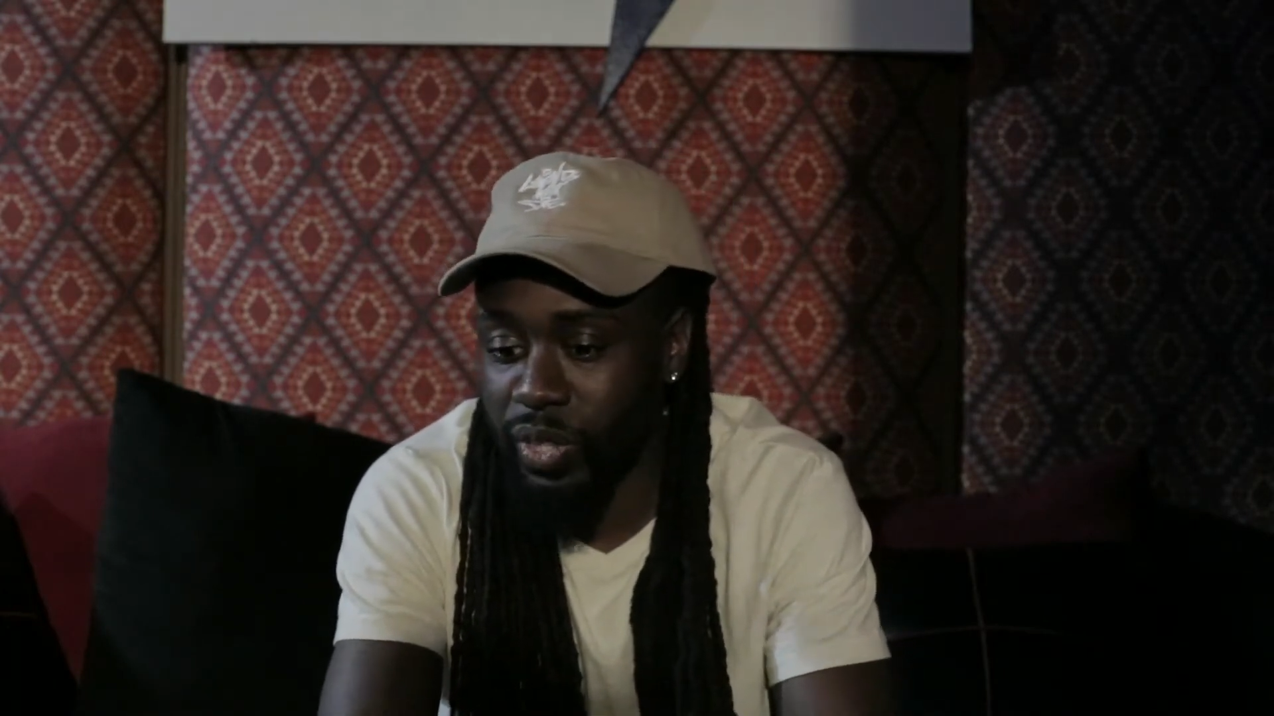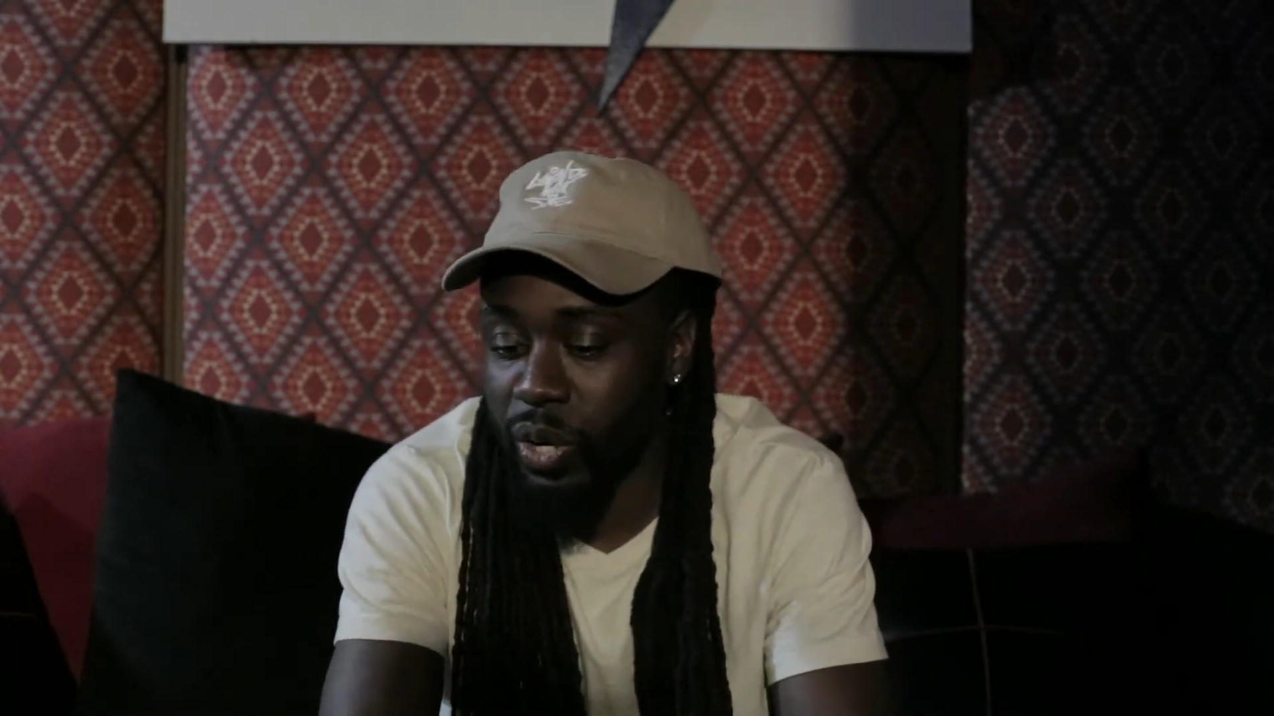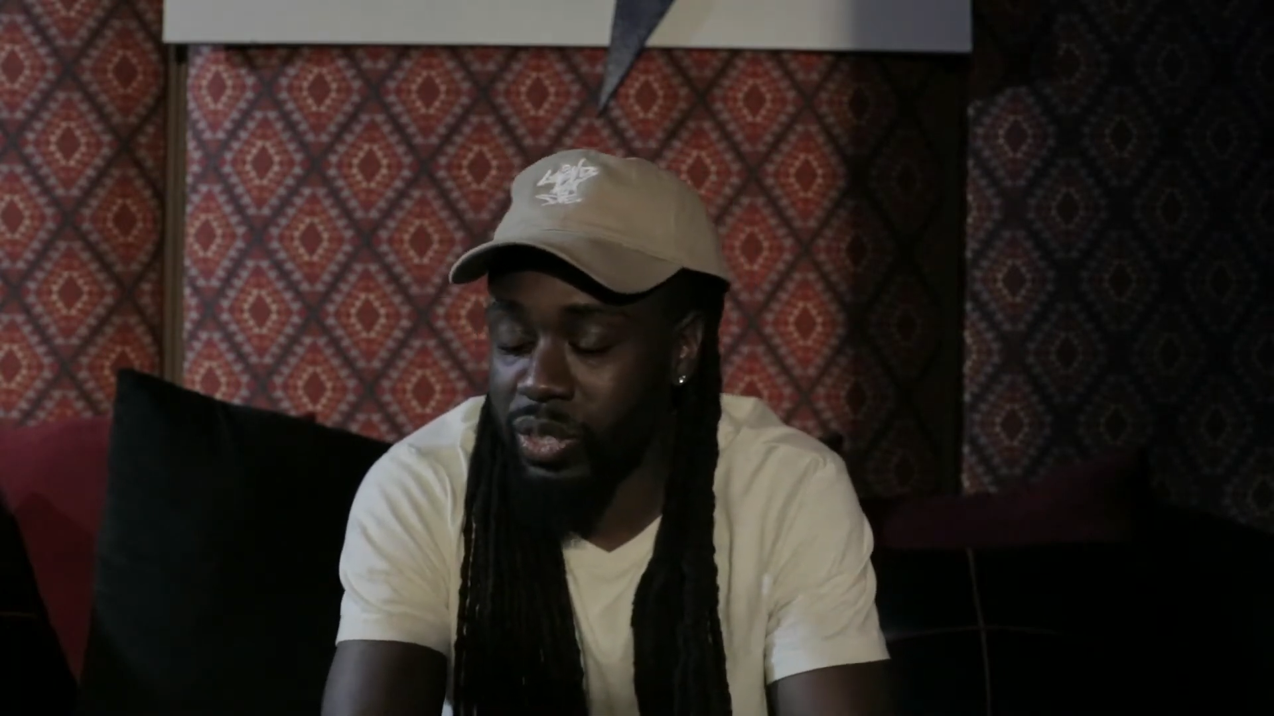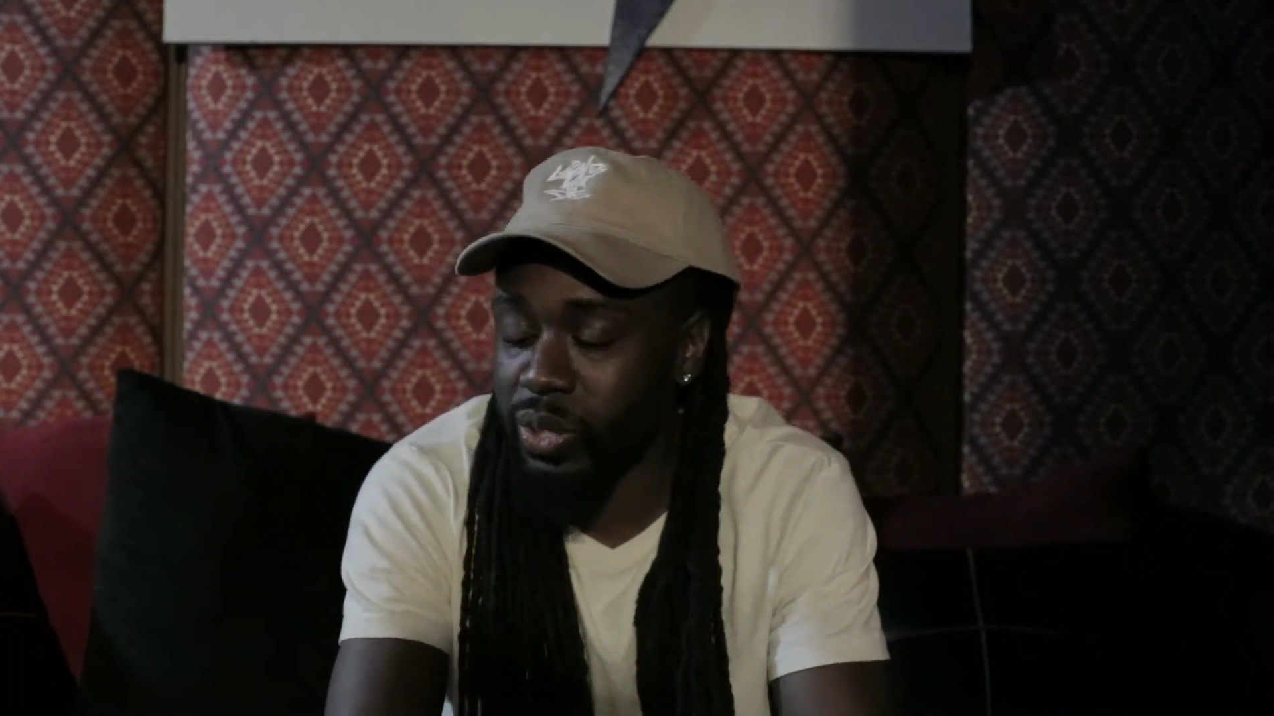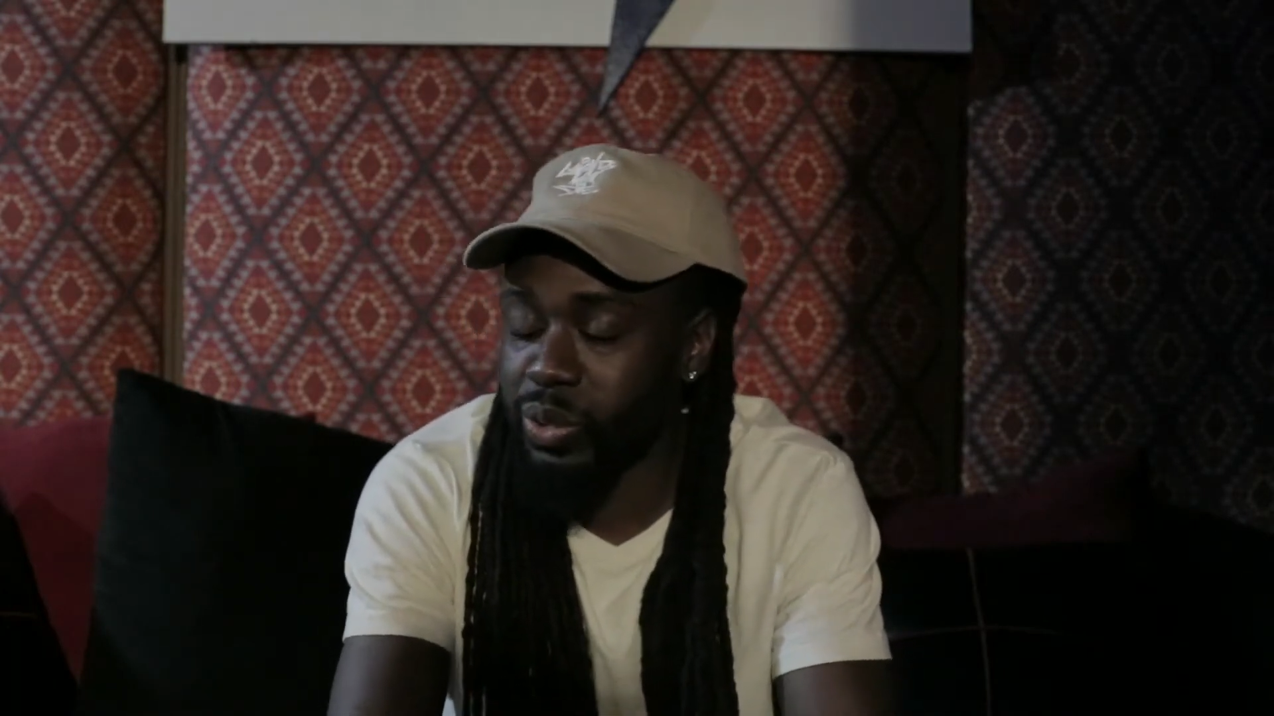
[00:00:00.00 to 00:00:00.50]

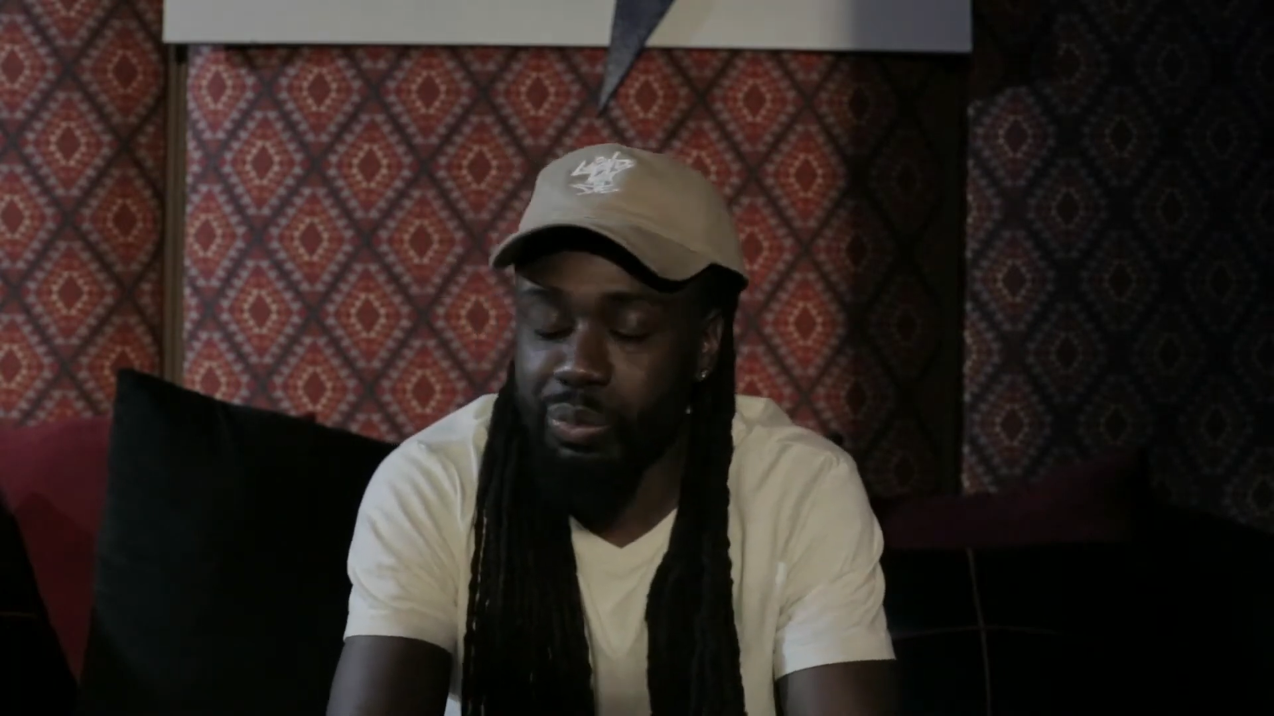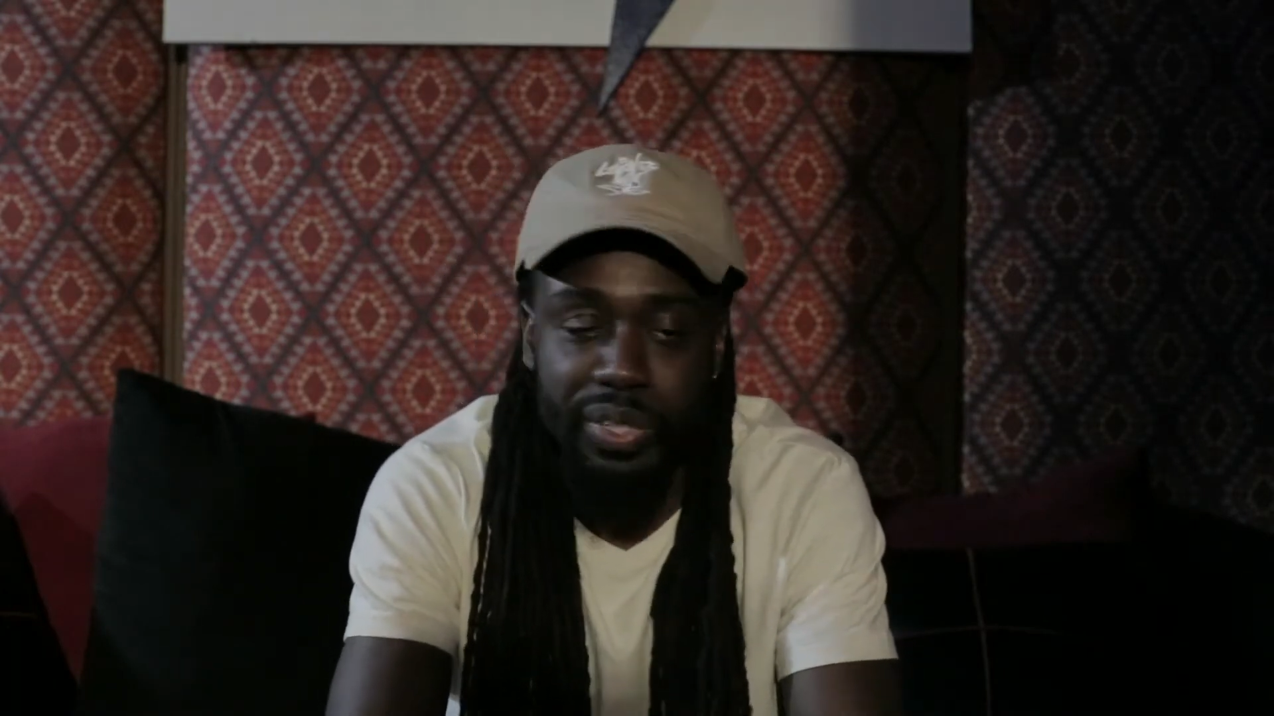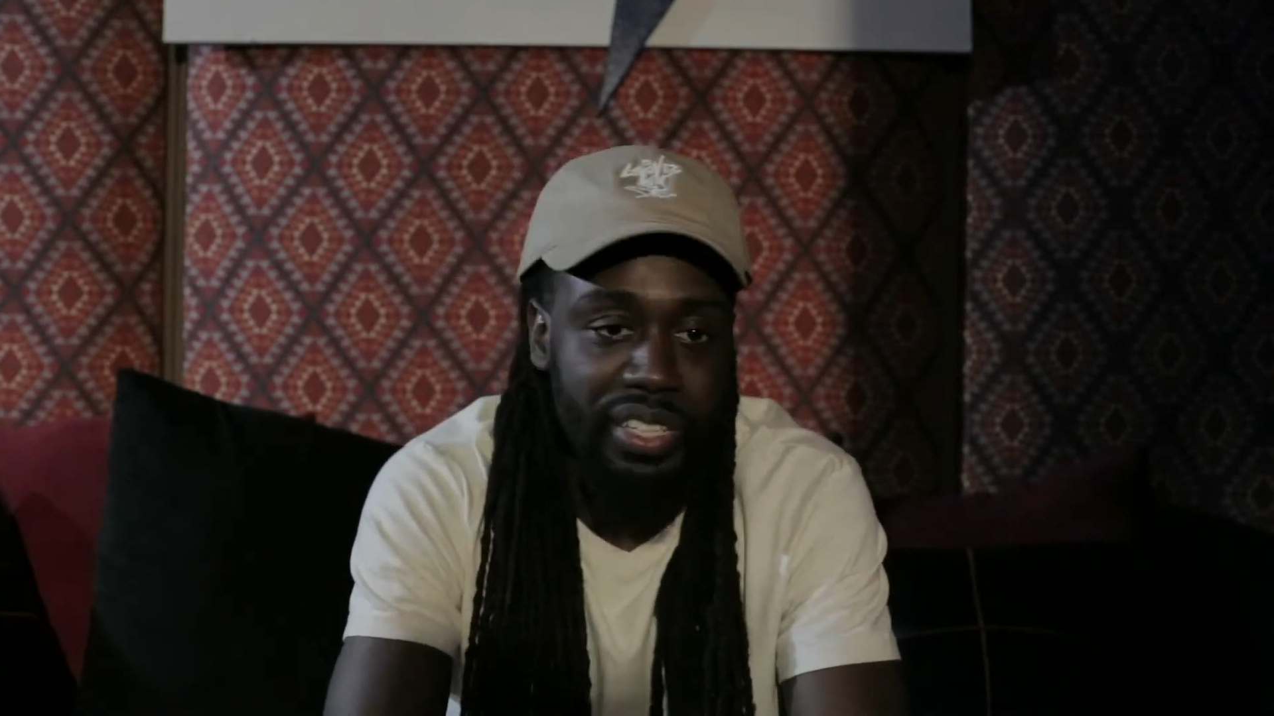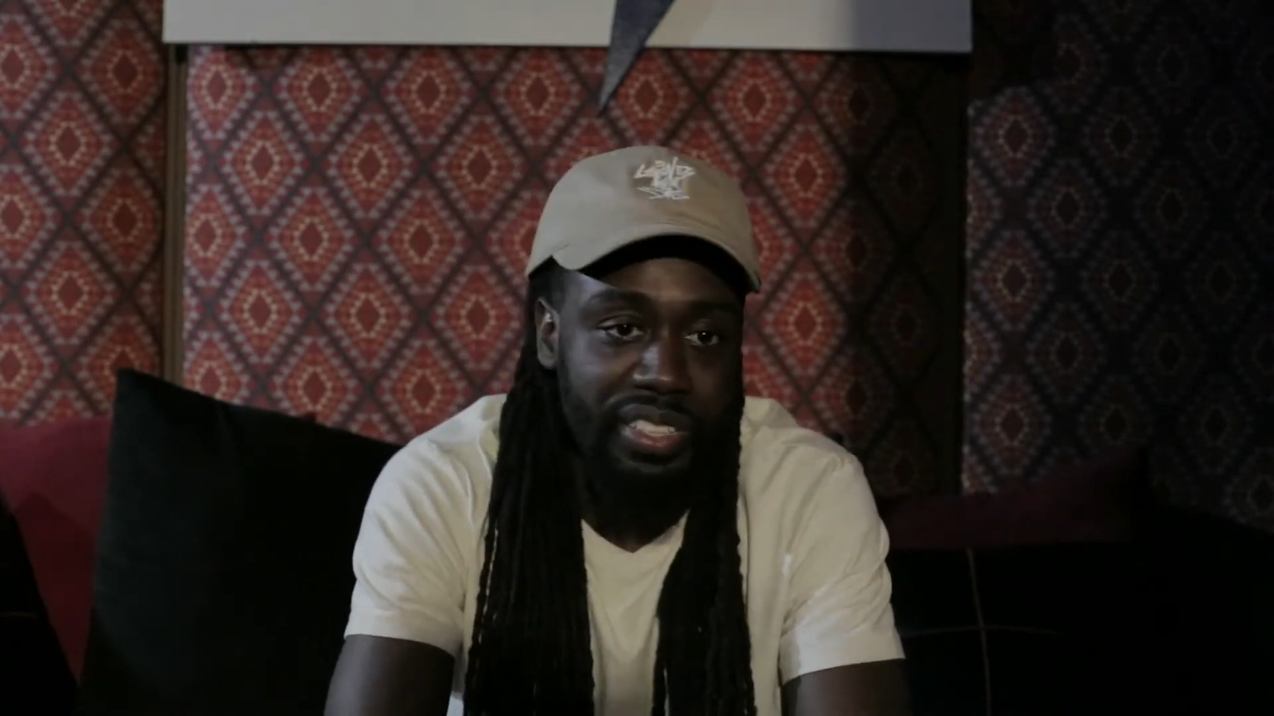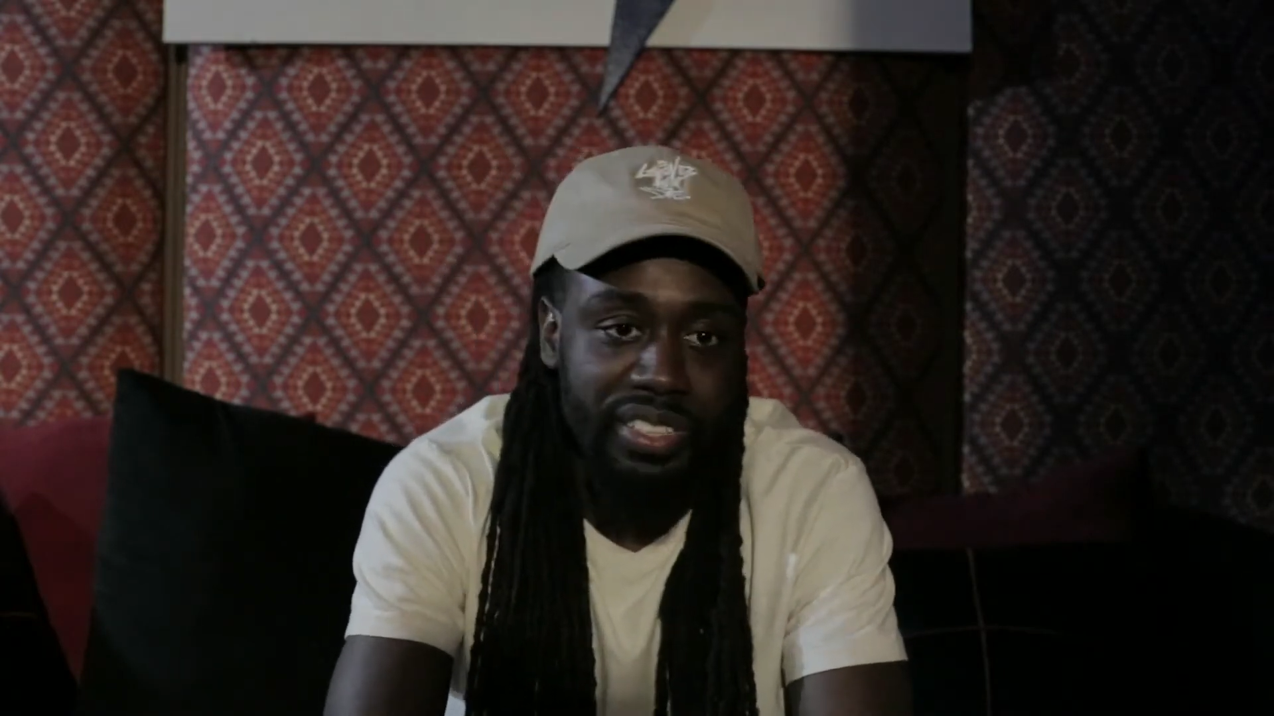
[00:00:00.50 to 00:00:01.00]
all social
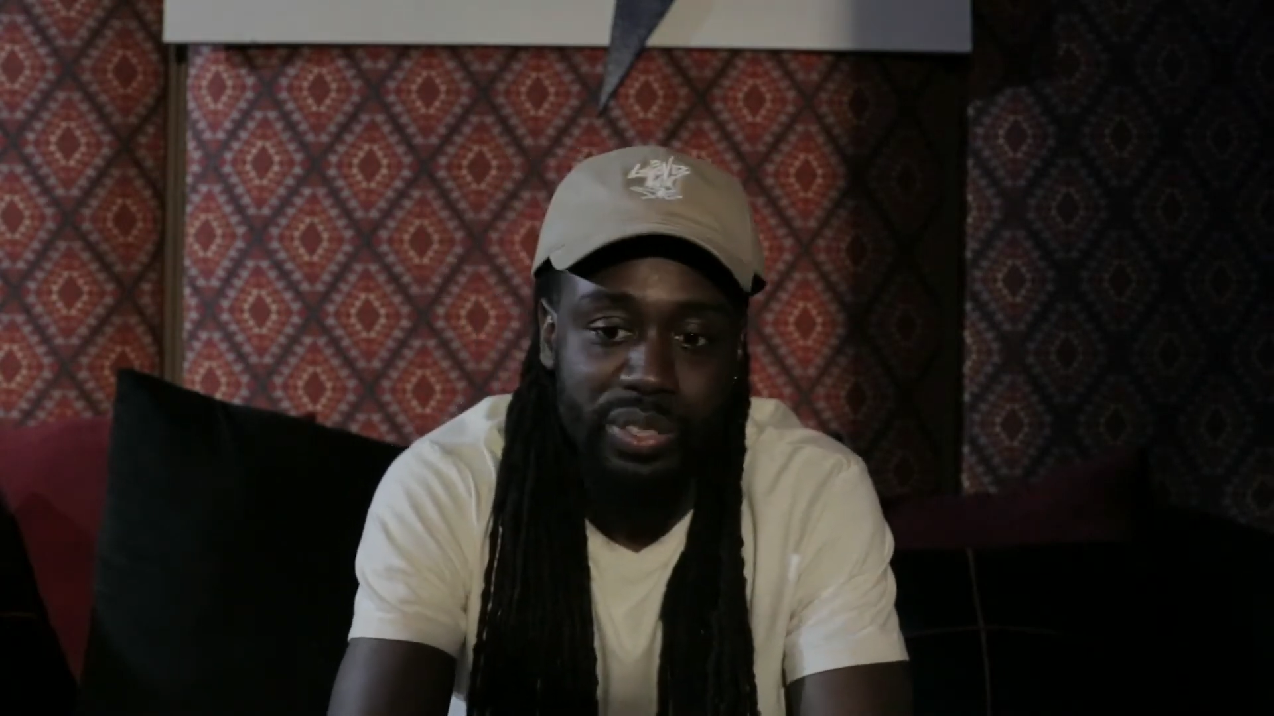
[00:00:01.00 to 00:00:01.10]
media,